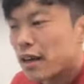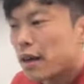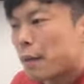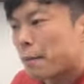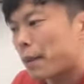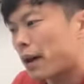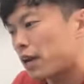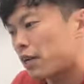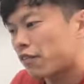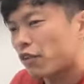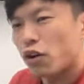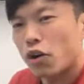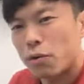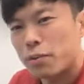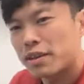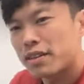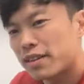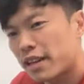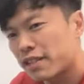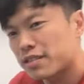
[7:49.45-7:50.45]
But if you
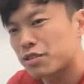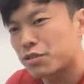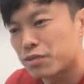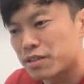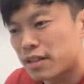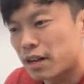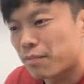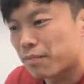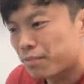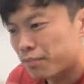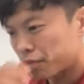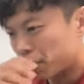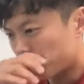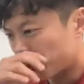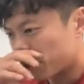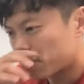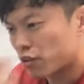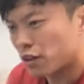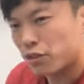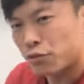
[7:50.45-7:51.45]
open next to some
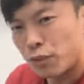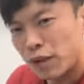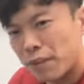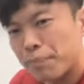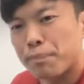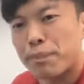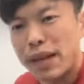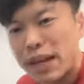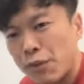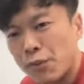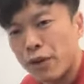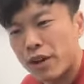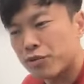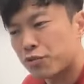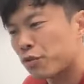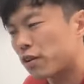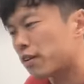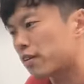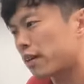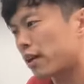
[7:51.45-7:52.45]
restaurant, a really big
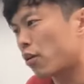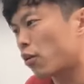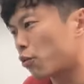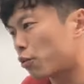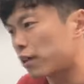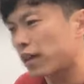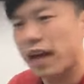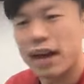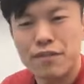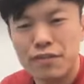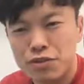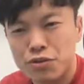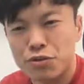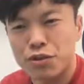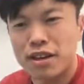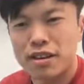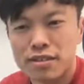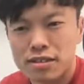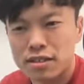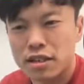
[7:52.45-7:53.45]
restaurant, they already have a
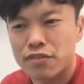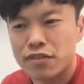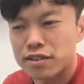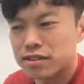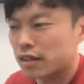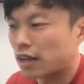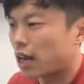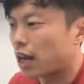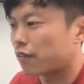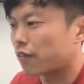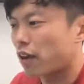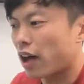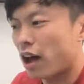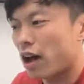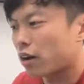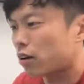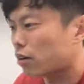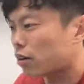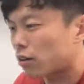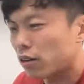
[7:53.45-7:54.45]
drink service, a lot of
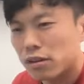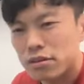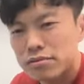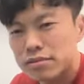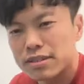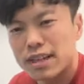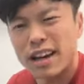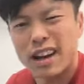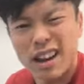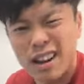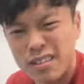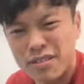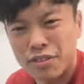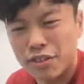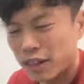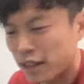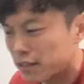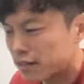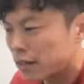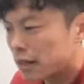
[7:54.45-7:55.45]
alcohol, that kind of
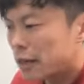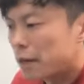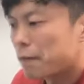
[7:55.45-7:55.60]
things.